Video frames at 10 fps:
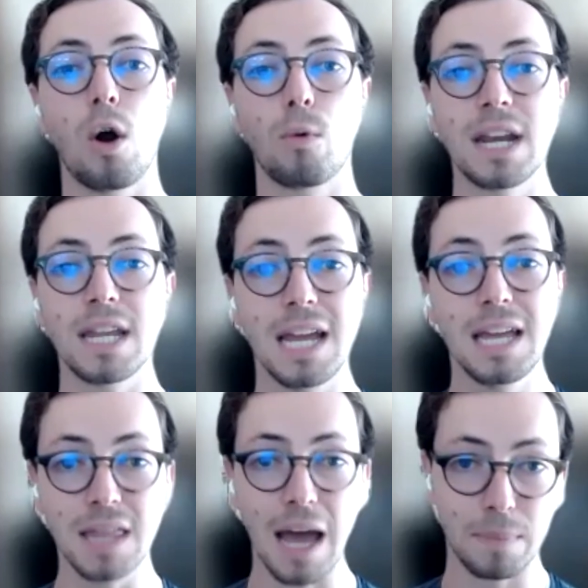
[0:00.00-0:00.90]
already
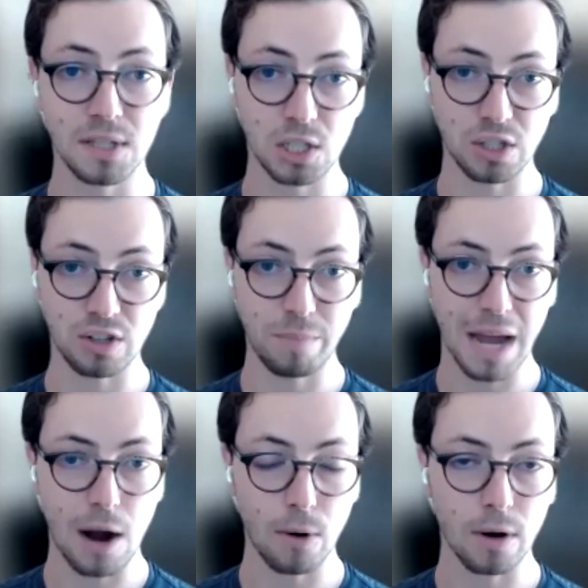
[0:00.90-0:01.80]
in that position of
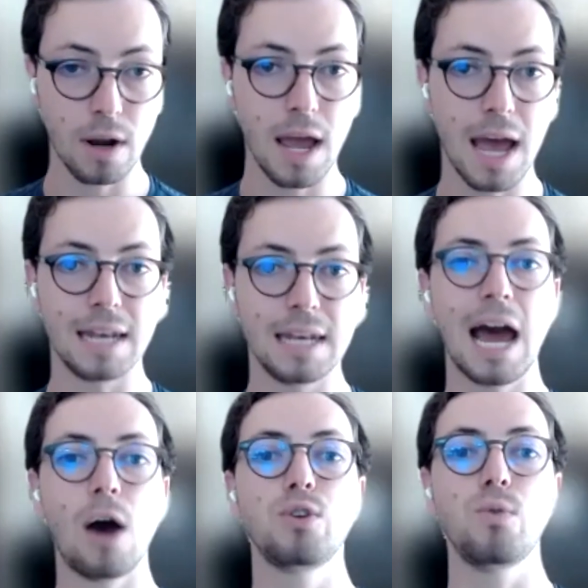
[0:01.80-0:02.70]
power and
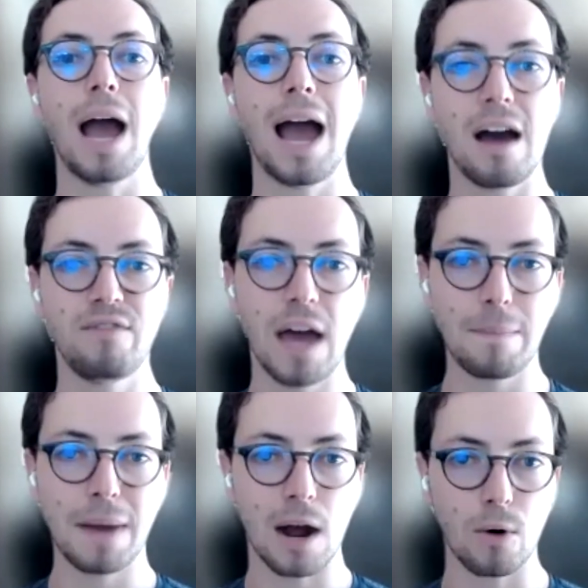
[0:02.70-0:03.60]
now you have that
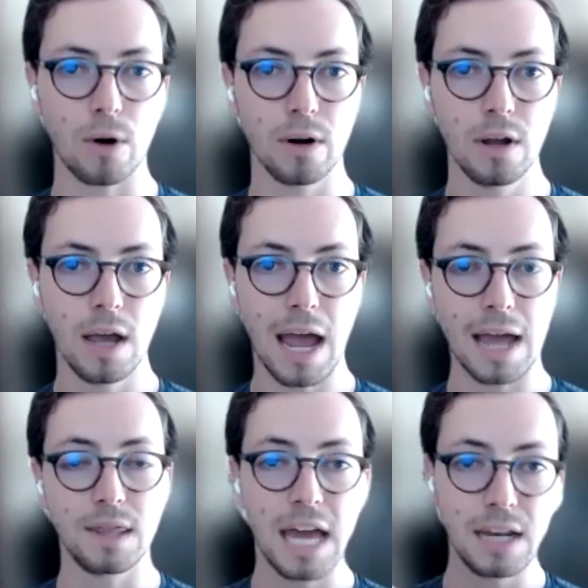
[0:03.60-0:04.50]
power
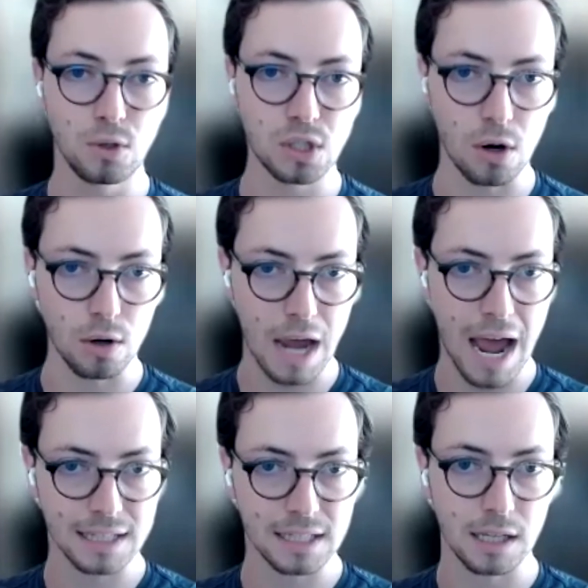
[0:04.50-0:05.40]
and then you start
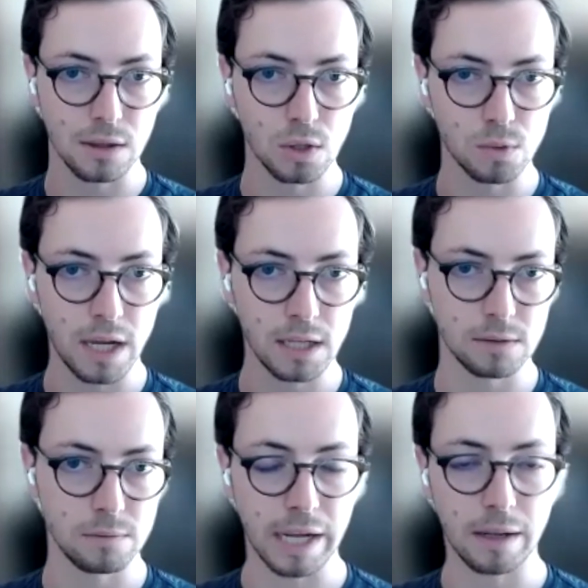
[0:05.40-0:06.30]
acting in those ways,
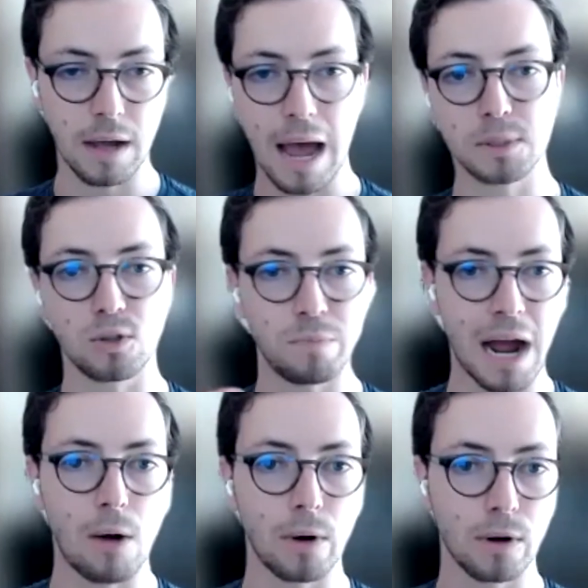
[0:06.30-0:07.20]
like absolute
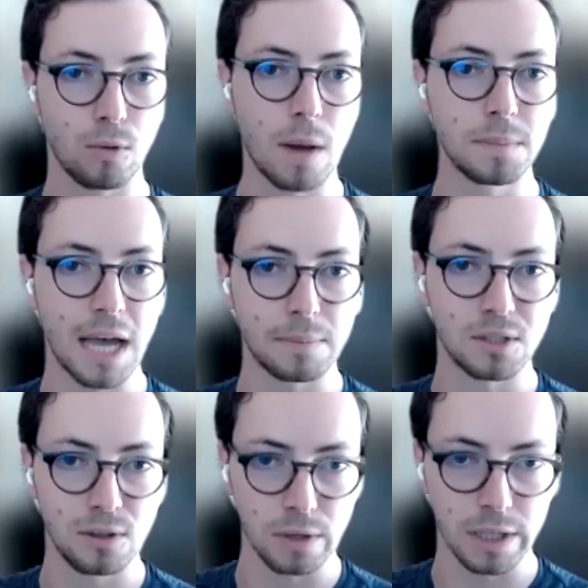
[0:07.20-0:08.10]
power corrupts
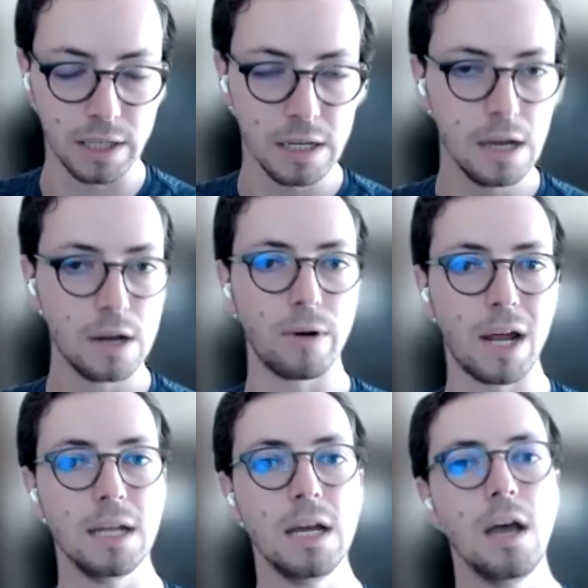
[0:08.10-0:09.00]
absolutely, right?